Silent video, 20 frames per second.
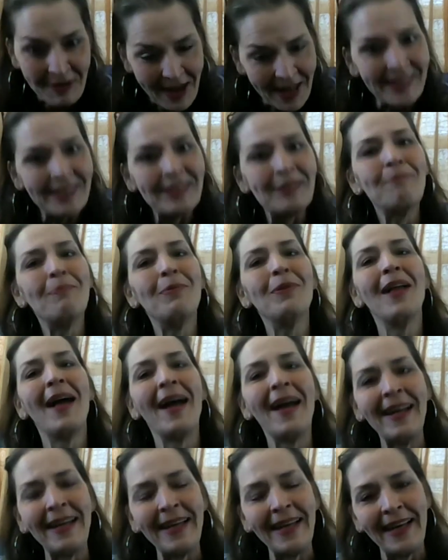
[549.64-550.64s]

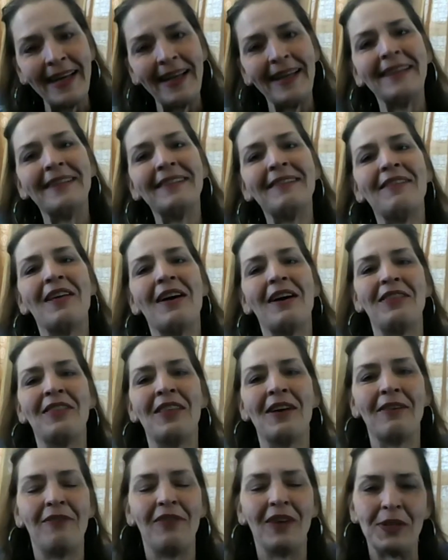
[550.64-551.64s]
explaining
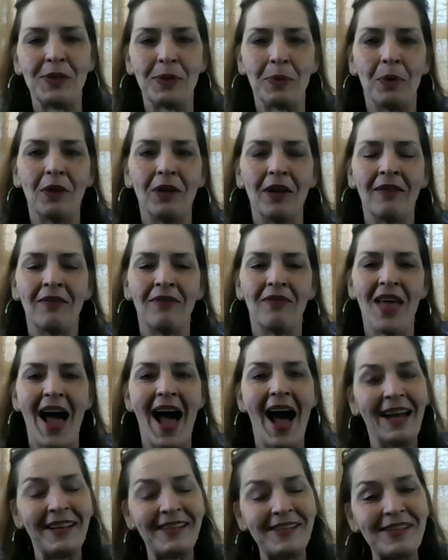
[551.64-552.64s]
the visual of
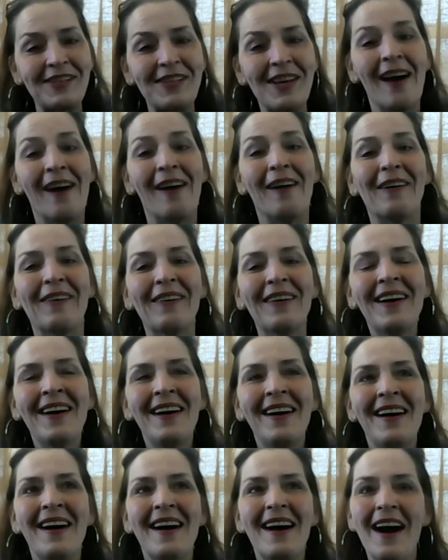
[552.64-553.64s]
that. So,
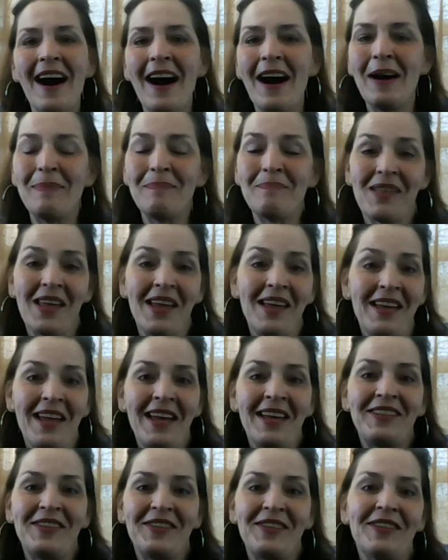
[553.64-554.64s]

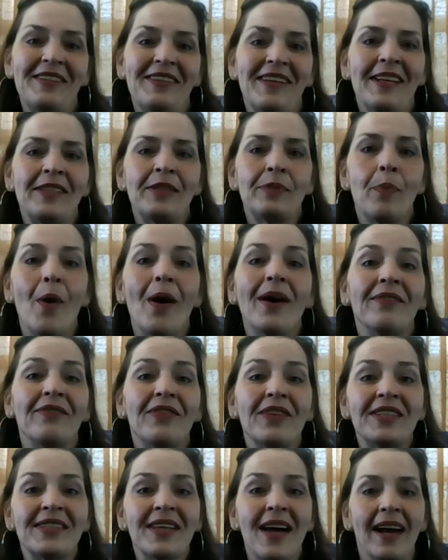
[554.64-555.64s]
it's one
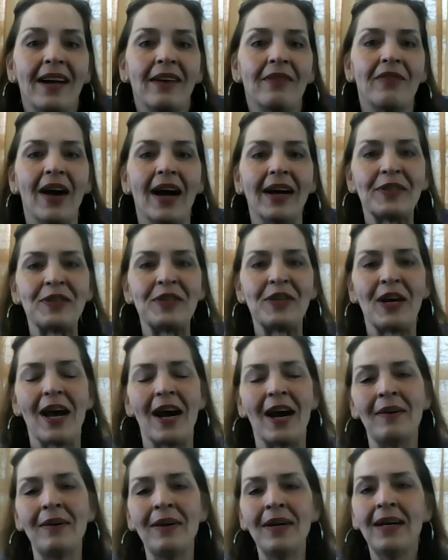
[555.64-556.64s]
of the side effects, you
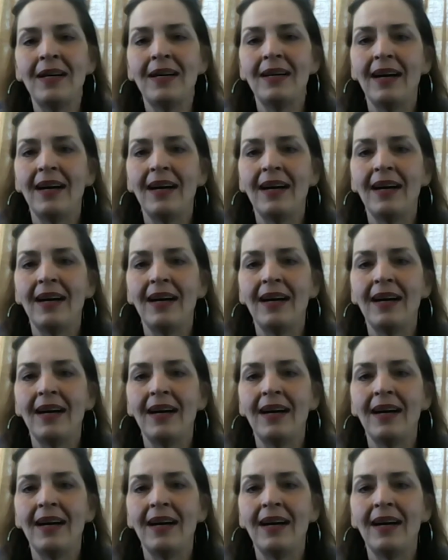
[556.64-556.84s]
know.